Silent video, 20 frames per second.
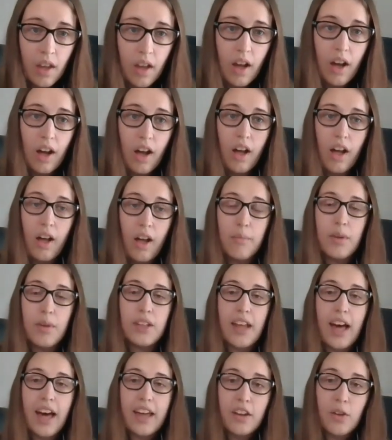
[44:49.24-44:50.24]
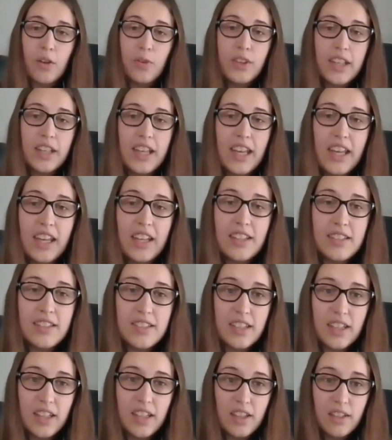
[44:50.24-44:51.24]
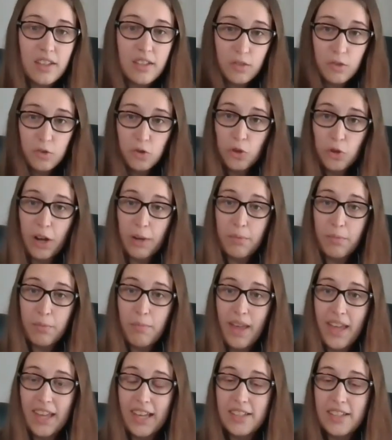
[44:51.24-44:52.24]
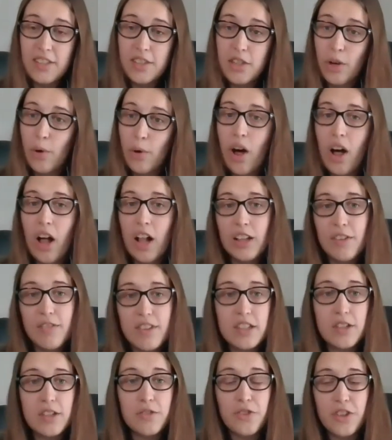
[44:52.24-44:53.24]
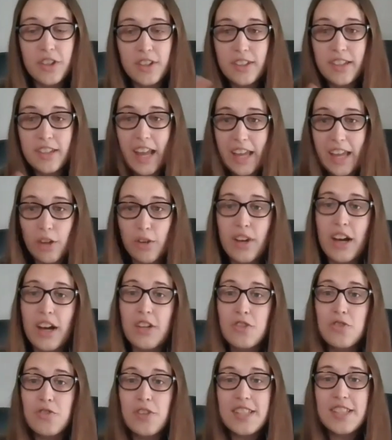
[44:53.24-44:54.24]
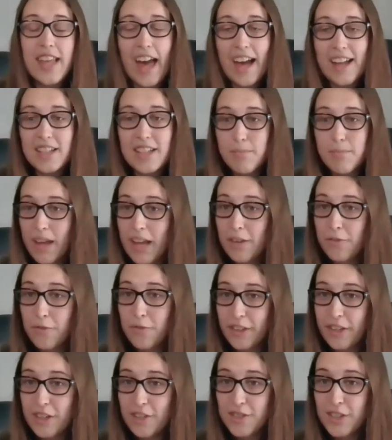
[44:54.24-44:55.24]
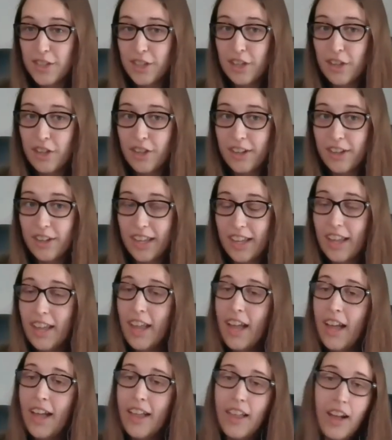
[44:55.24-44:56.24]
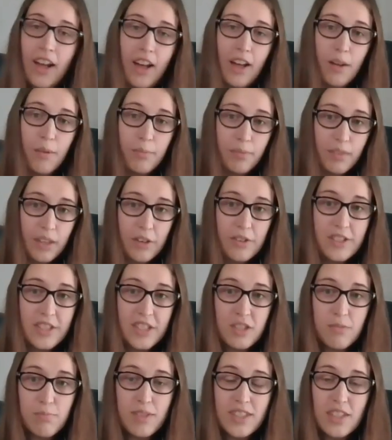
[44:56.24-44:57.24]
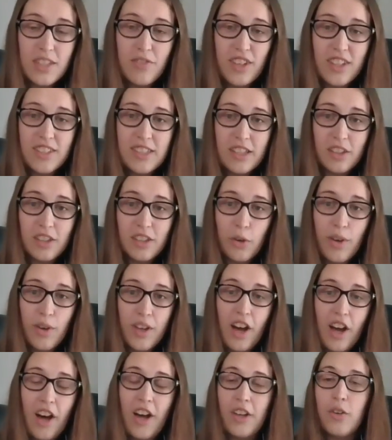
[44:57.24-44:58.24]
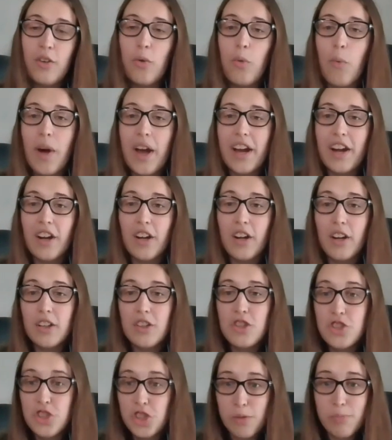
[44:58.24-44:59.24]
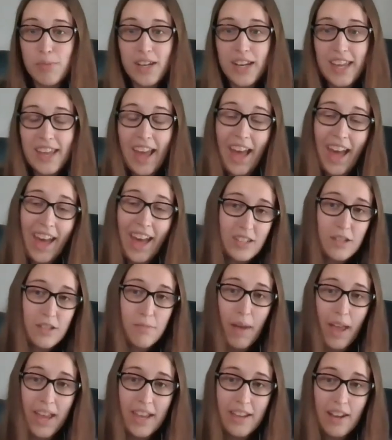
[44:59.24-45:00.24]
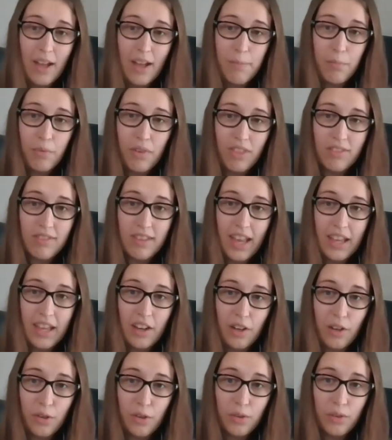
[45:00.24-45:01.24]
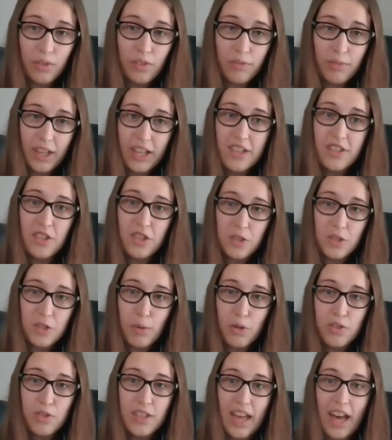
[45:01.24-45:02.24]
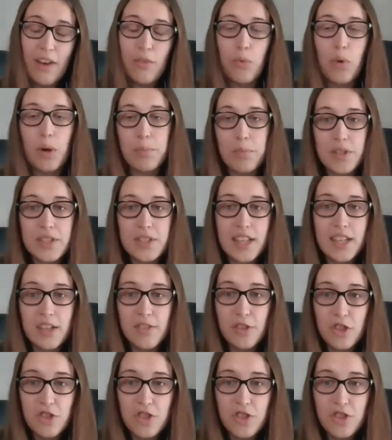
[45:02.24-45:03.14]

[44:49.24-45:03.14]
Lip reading: Not only did Trump make it so all of the different NATO countries had to pay for their security, there was a specific deal going on where Germany hadn't paid up with NATO because you're supposed to have 1% of your